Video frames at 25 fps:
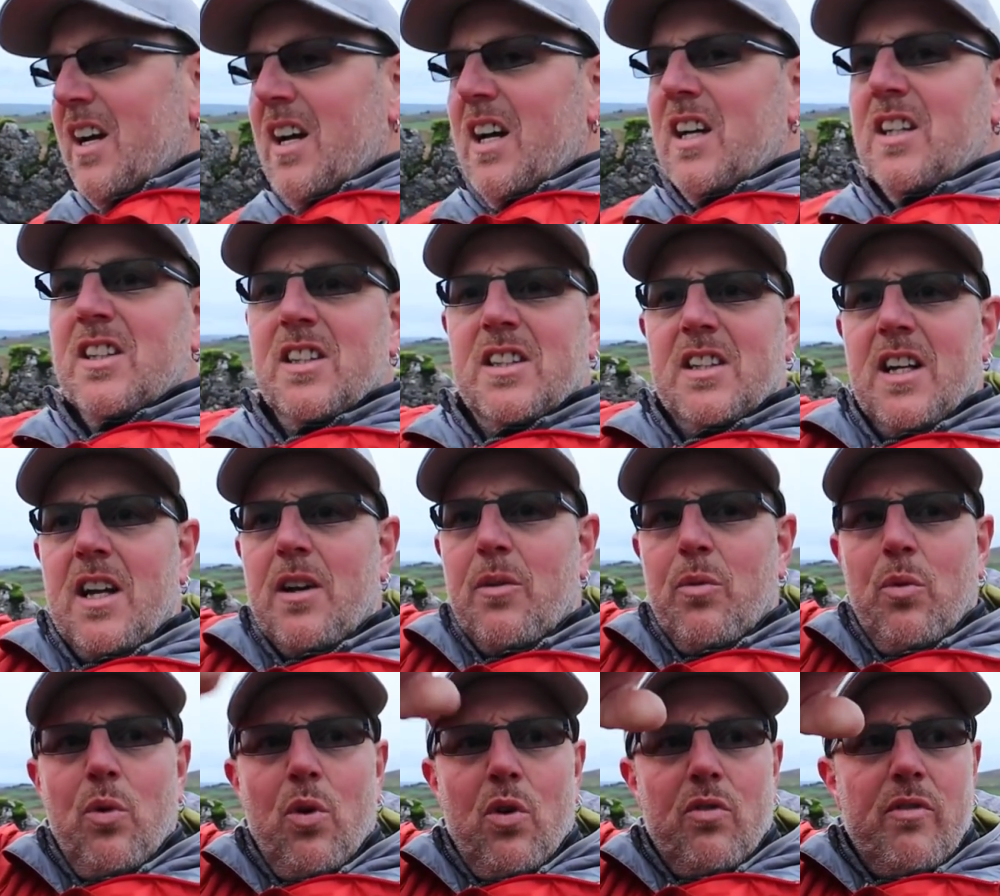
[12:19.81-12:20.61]
He's just had
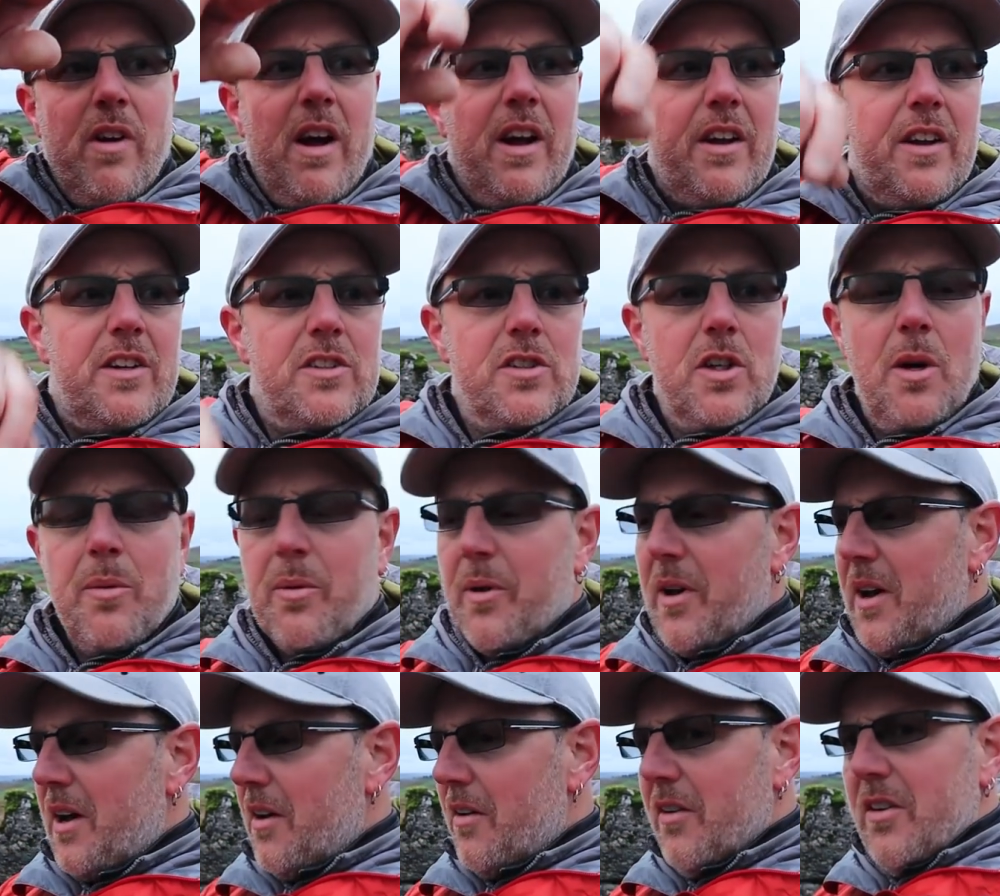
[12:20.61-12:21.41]
a walk around the top
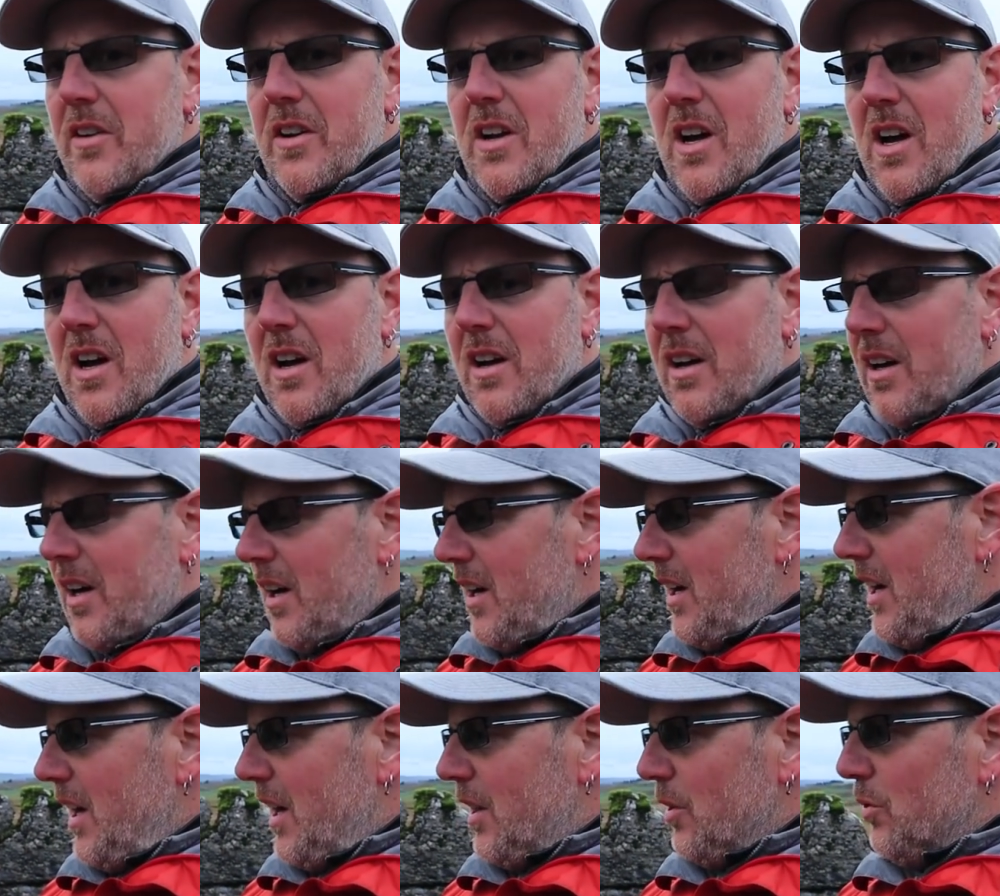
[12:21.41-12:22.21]
here and
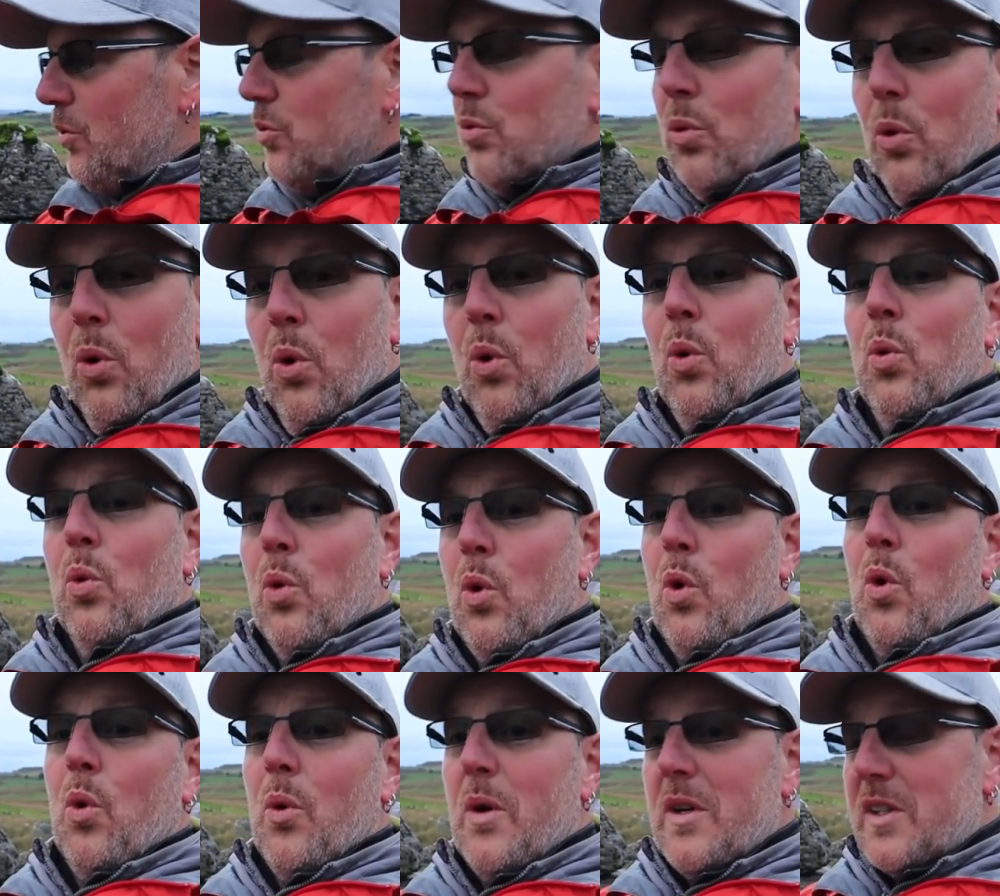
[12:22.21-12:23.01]
he's
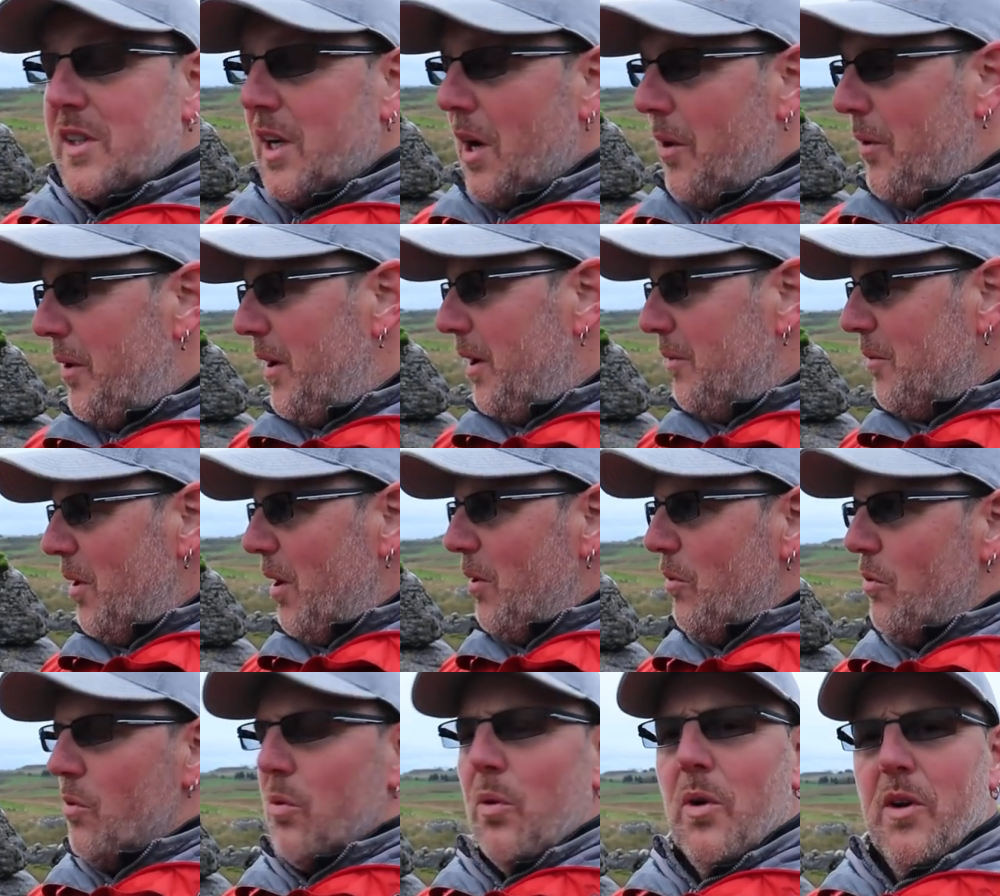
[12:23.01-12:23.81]
always going. I'm
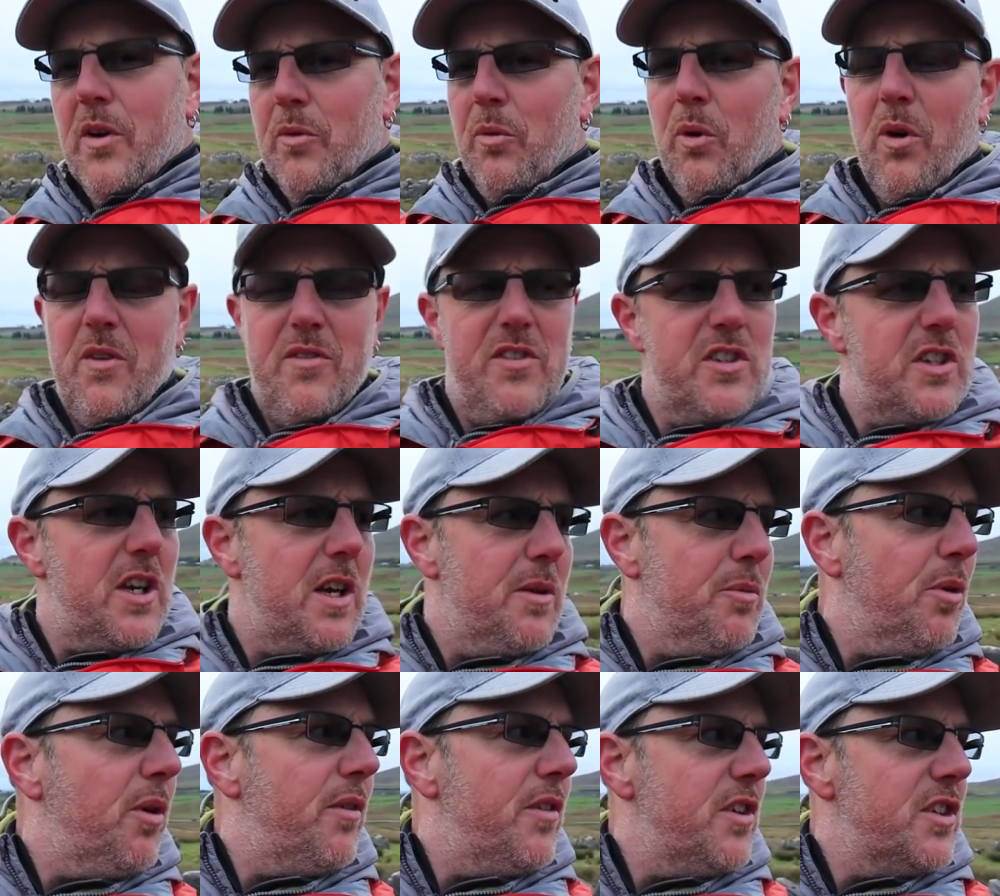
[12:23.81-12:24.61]
like, oh, what have you
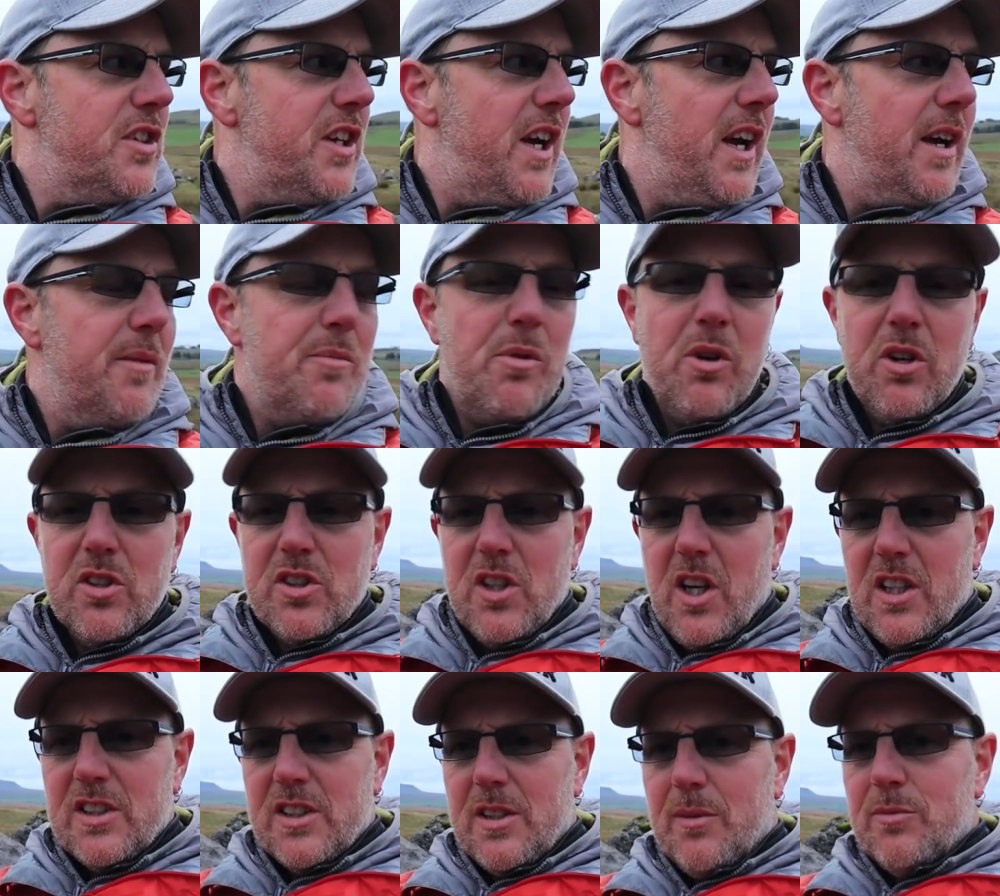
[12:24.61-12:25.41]
seen? What have you seen? Because
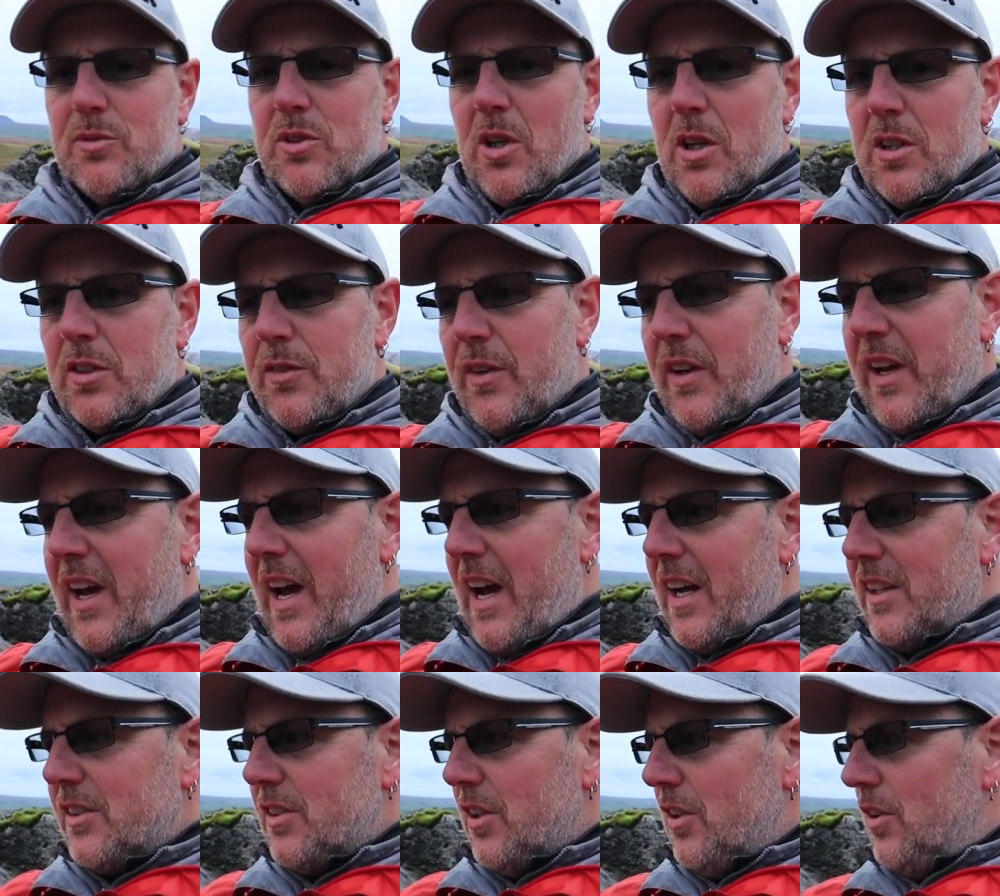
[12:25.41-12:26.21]
I sometimes
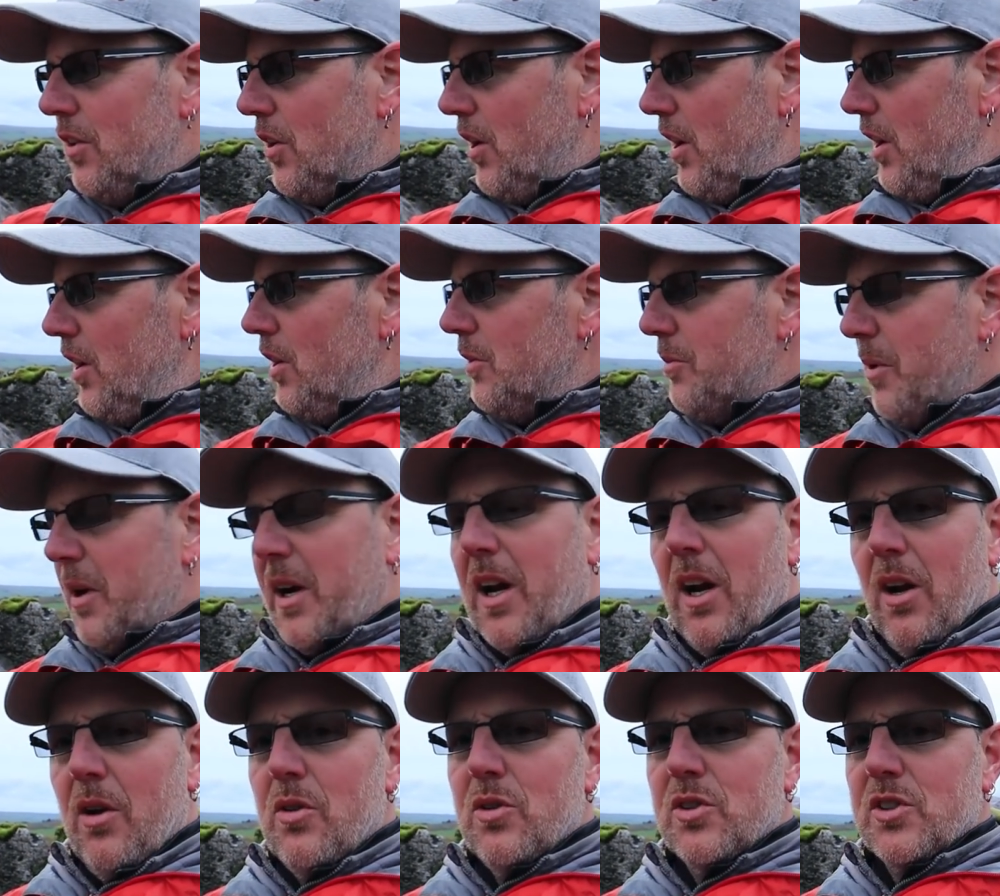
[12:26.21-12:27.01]
forget to look a little bit
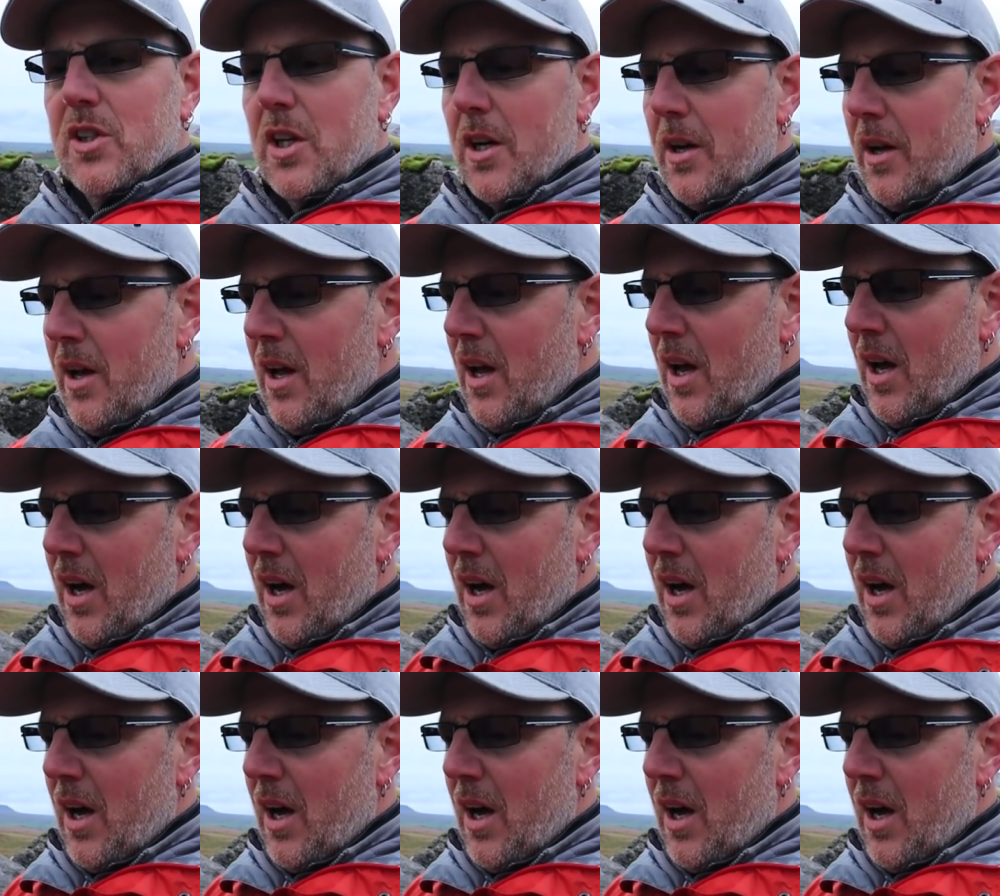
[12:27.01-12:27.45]
closer.